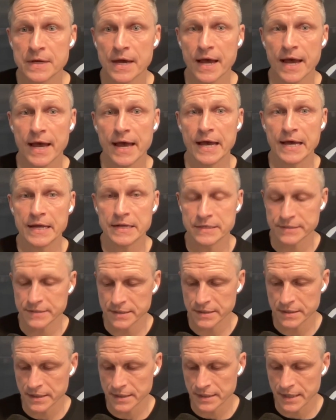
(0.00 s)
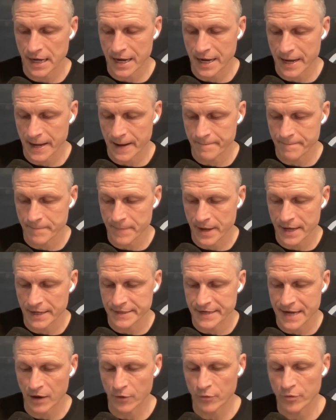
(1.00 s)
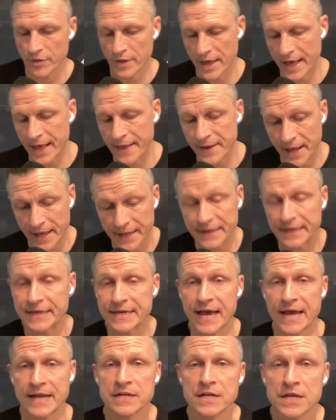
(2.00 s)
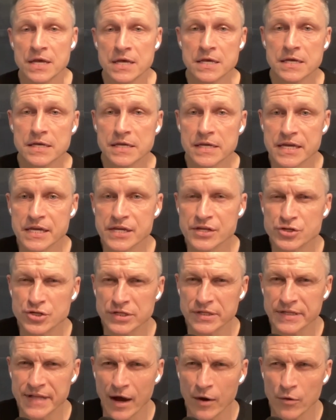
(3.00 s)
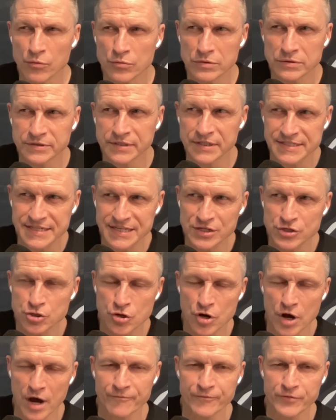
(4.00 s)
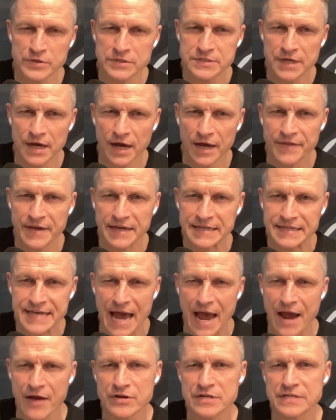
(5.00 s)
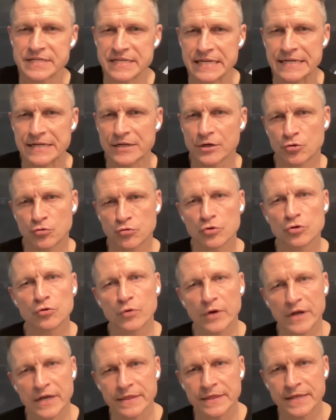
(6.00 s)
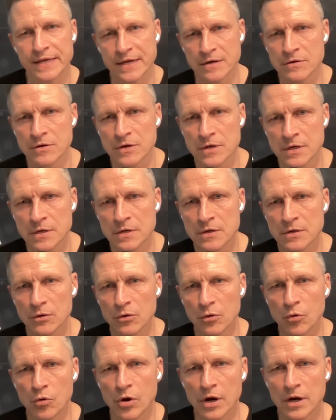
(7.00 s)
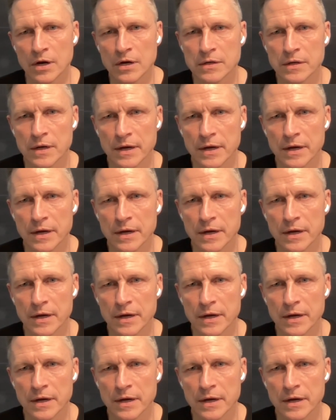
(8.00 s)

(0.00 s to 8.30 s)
And now and again, does each conference, are they guaranteed a crew in there, or